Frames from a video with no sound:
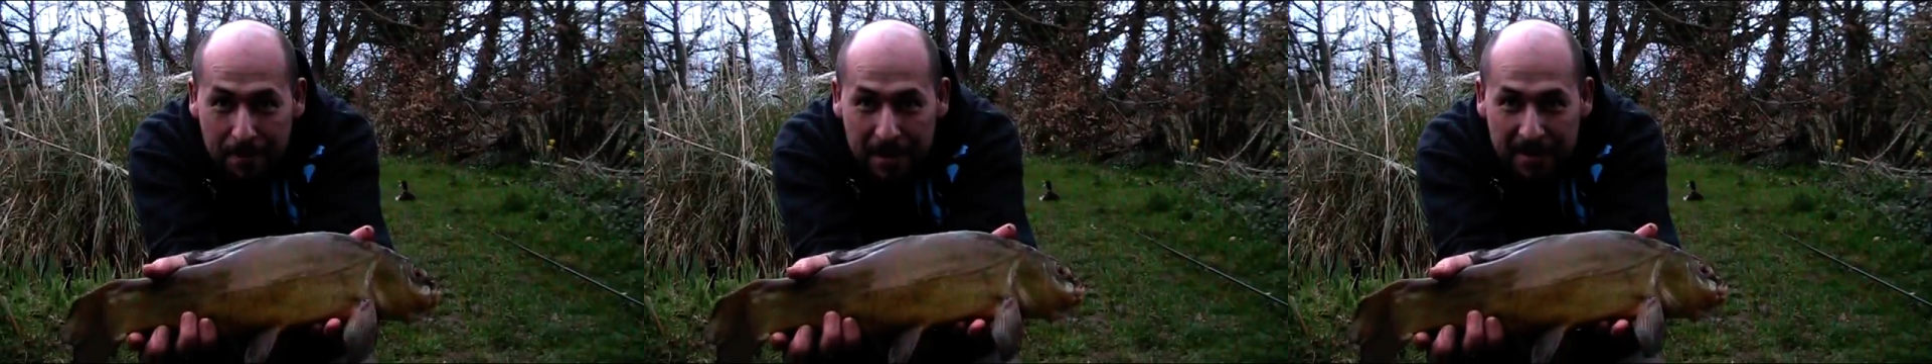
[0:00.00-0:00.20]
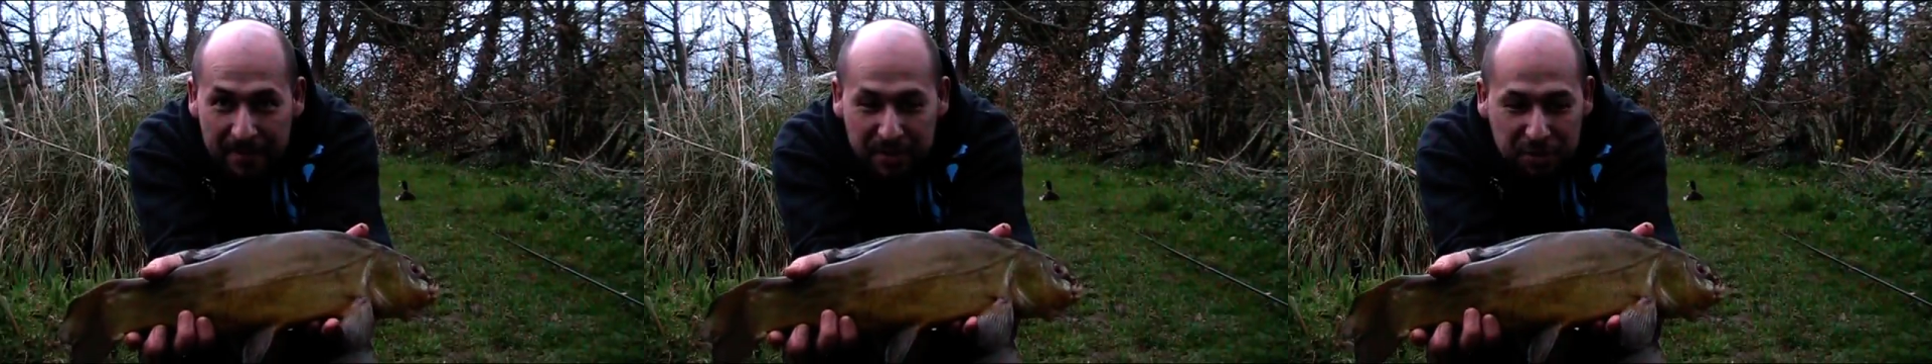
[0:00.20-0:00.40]

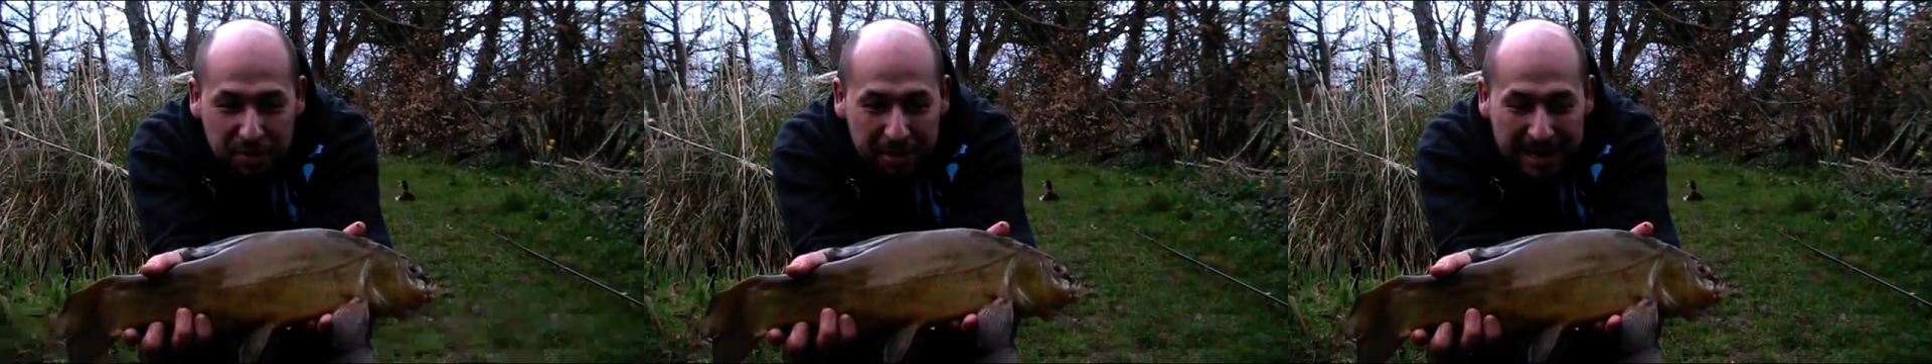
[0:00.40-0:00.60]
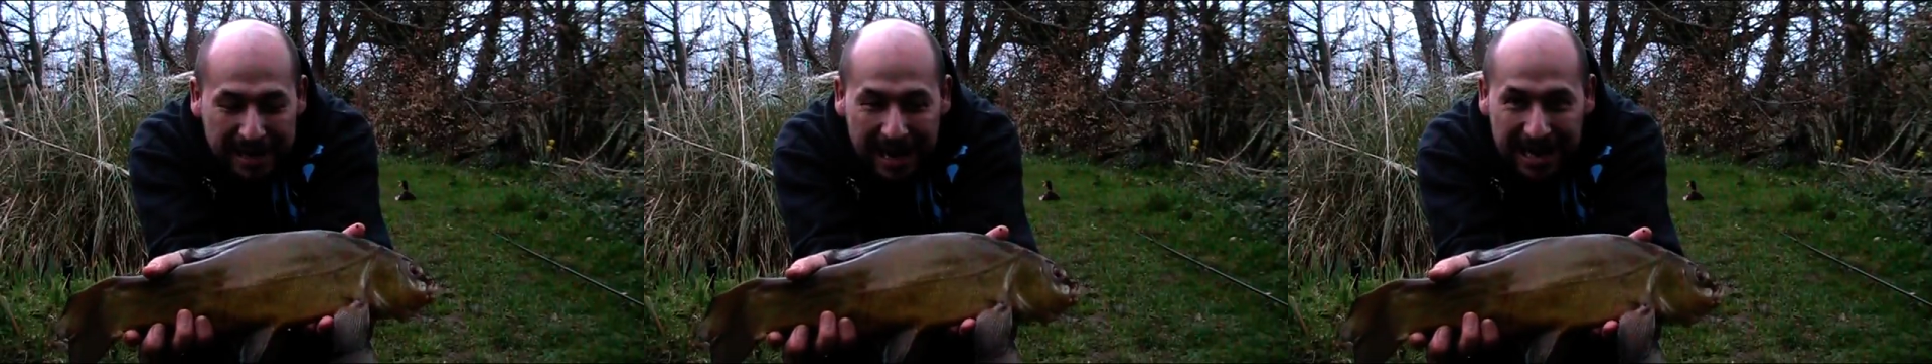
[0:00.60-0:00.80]
Bit of a
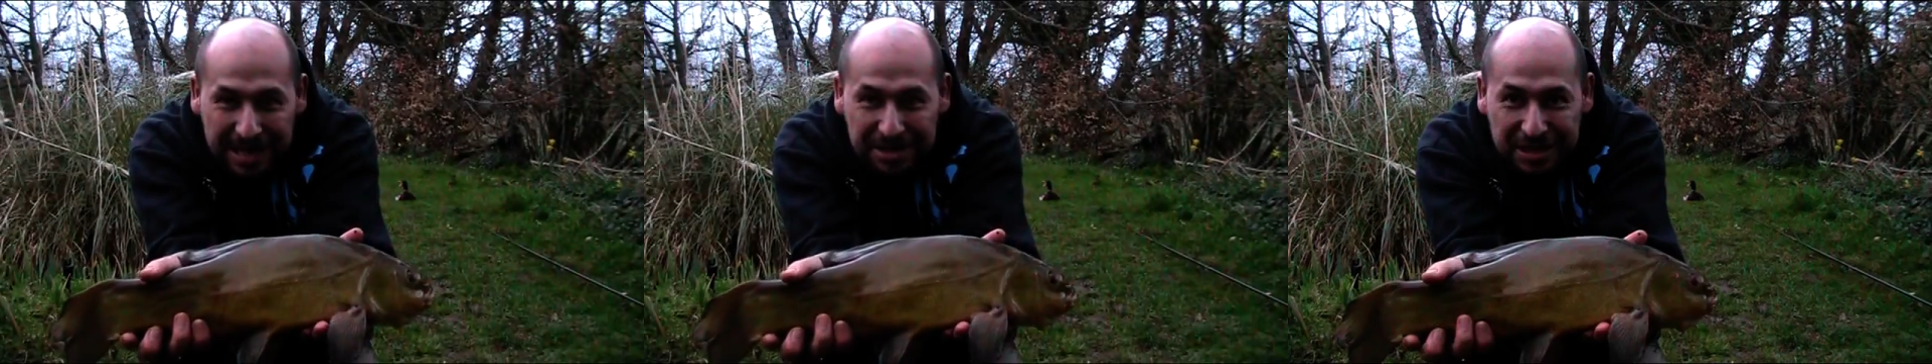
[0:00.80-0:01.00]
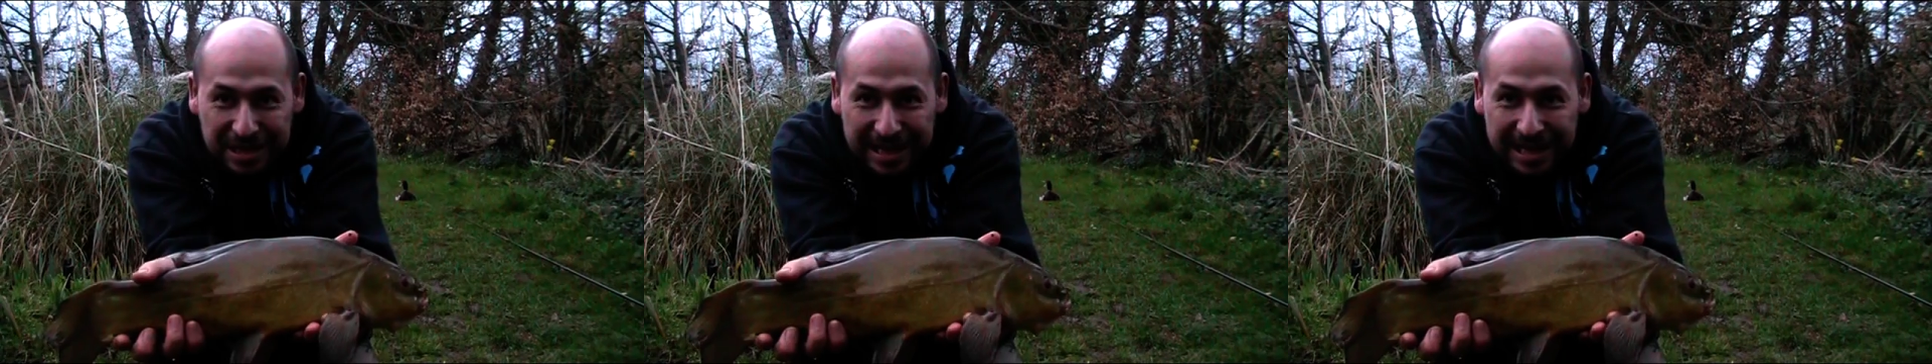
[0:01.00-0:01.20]
treat
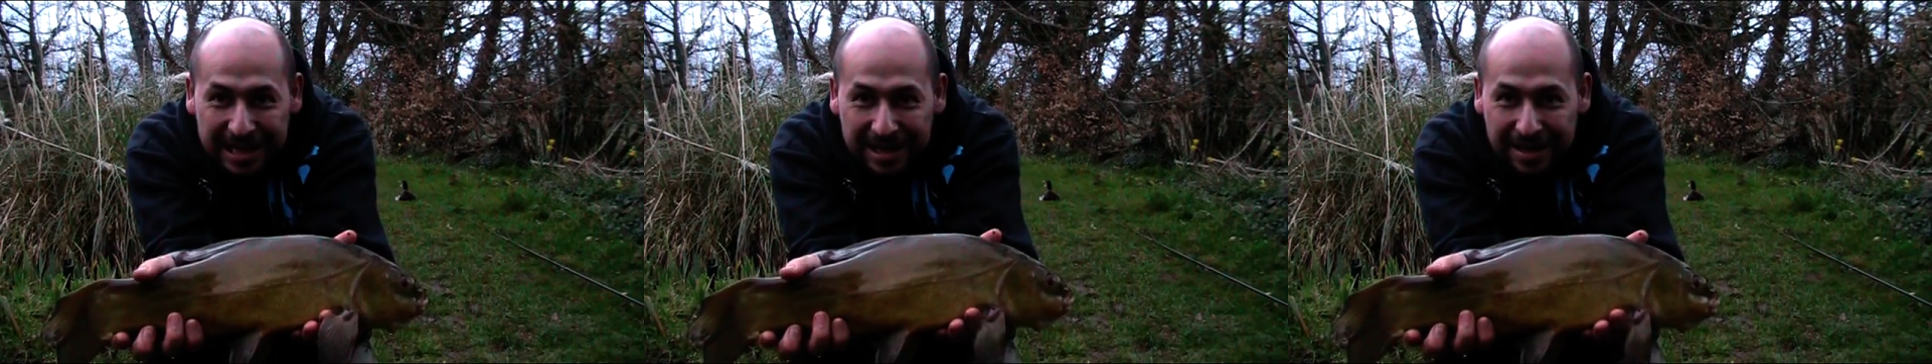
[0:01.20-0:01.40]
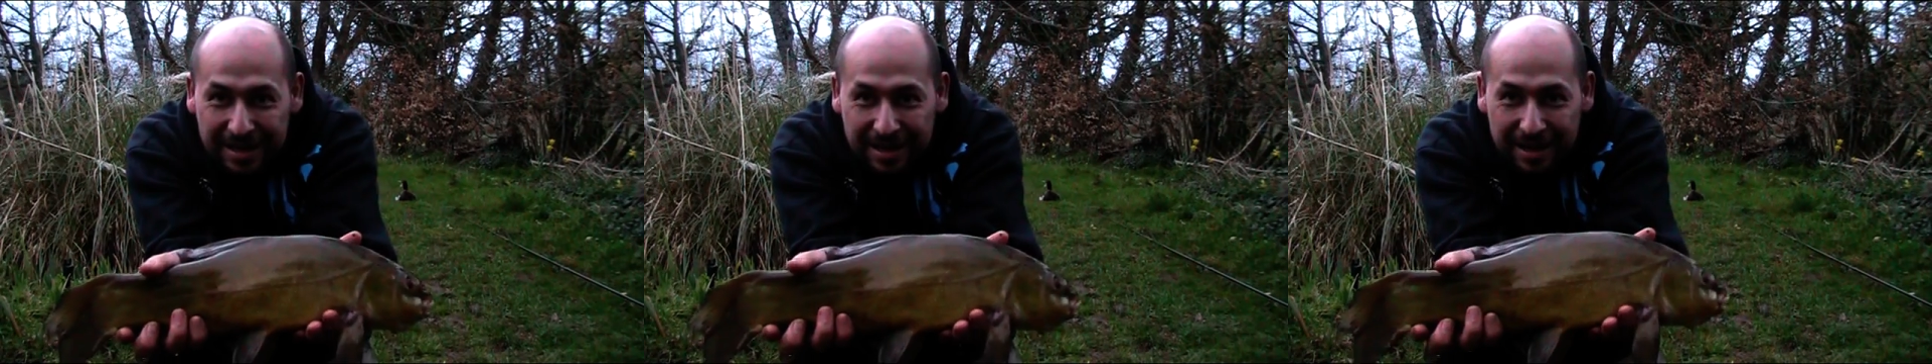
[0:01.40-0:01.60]
actually.
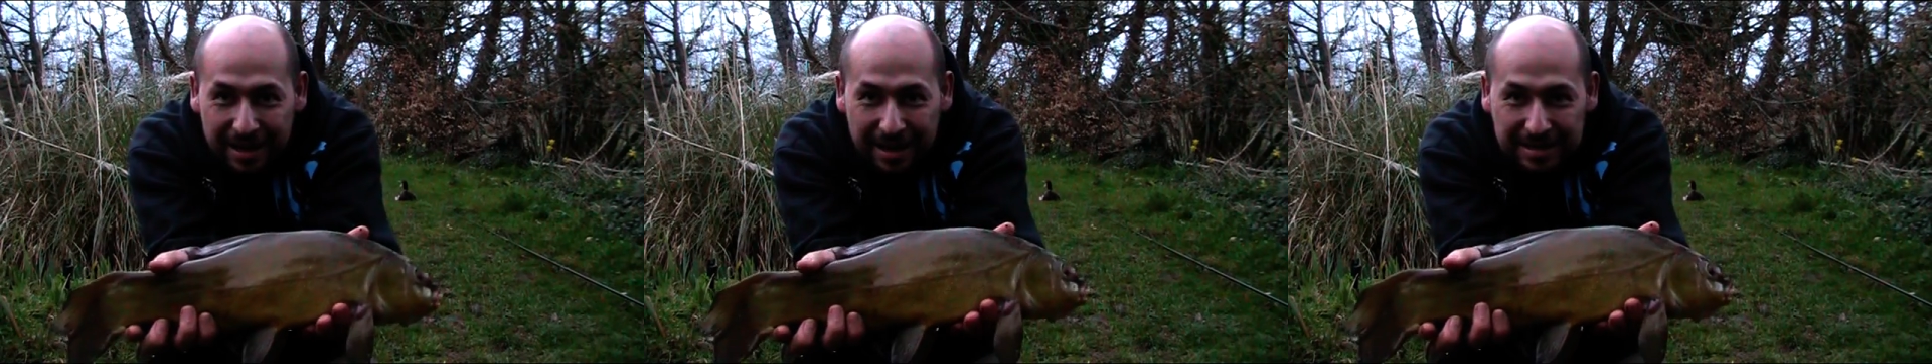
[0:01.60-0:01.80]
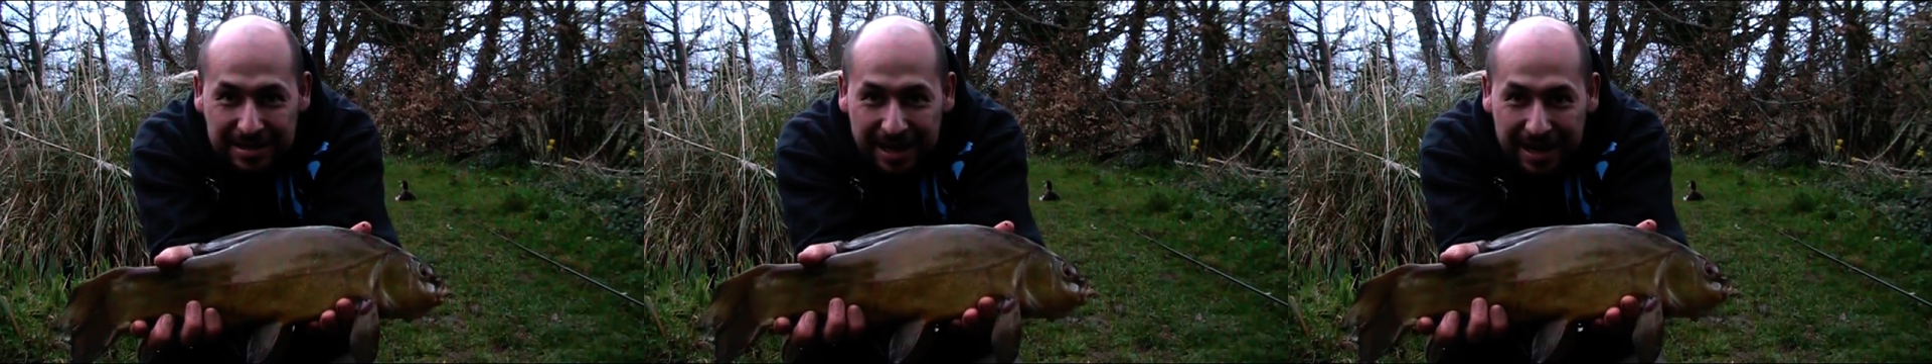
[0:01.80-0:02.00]

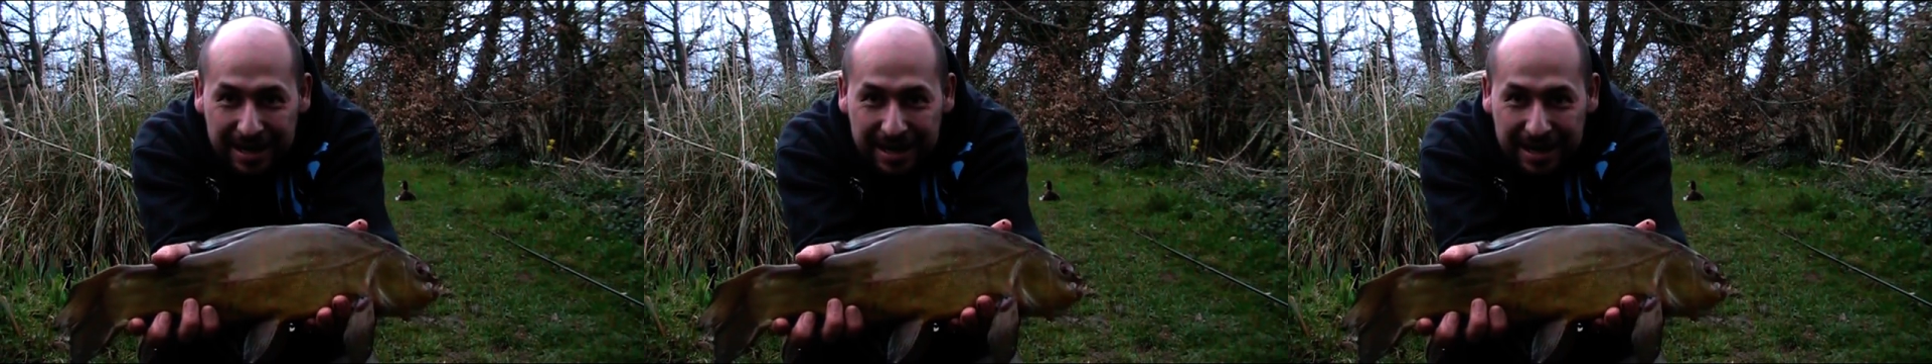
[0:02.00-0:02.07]
As I said,